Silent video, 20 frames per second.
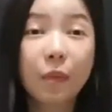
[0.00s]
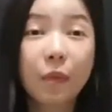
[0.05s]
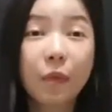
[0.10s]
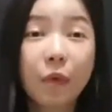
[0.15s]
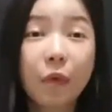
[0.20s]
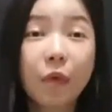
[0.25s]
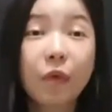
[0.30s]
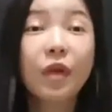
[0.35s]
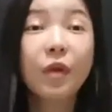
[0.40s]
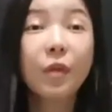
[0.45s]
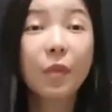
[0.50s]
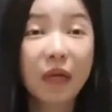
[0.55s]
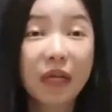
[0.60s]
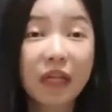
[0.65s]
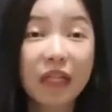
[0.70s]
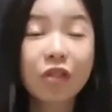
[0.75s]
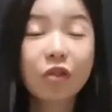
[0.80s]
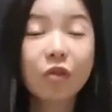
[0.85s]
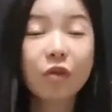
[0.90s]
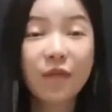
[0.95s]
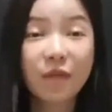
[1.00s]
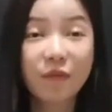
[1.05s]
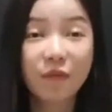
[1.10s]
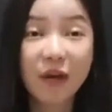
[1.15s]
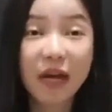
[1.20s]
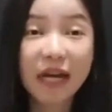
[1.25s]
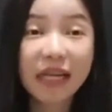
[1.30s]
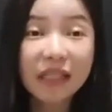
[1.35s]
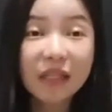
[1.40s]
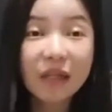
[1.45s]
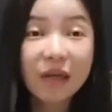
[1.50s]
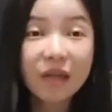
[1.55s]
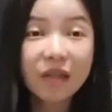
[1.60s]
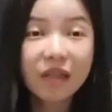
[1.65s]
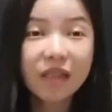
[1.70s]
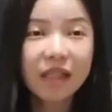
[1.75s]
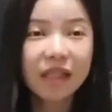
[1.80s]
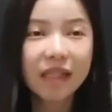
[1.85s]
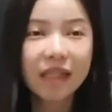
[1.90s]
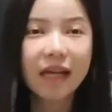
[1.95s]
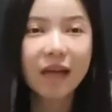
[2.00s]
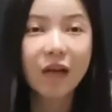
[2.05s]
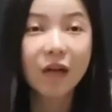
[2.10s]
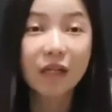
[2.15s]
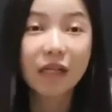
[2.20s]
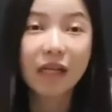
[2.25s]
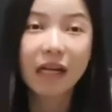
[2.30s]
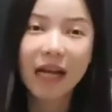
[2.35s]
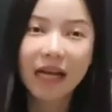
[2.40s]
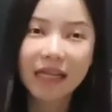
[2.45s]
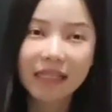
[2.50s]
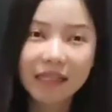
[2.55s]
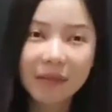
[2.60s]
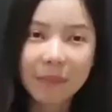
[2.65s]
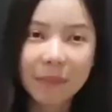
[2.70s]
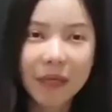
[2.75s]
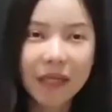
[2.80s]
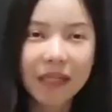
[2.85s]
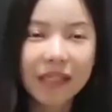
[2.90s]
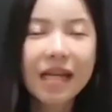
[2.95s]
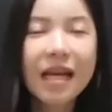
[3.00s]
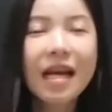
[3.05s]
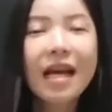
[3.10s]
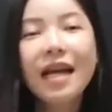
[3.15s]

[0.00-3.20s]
only willing to invest on, is like on a classic piece.